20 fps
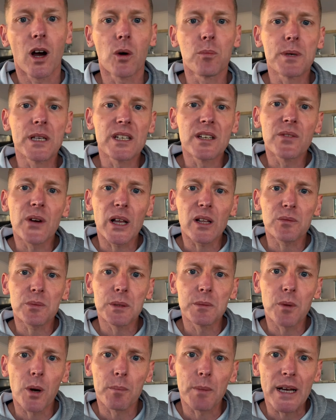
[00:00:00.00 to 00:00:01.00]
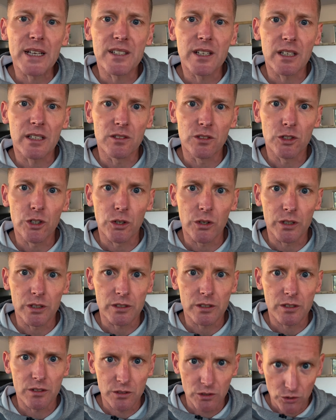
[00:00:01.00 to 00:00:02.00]
be developing my basic
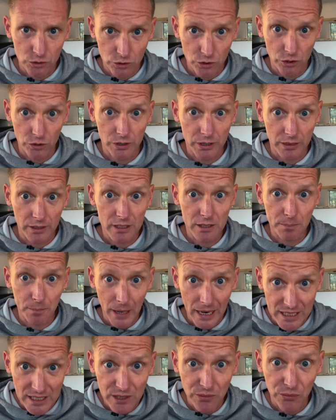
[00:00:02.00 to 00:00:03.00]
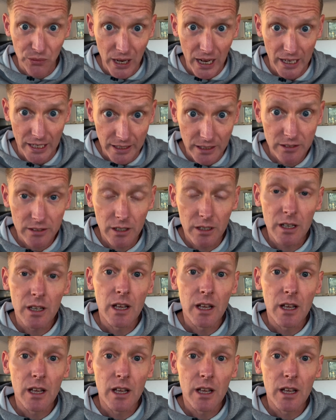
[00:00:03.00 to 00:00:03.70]
endurance during this base phase,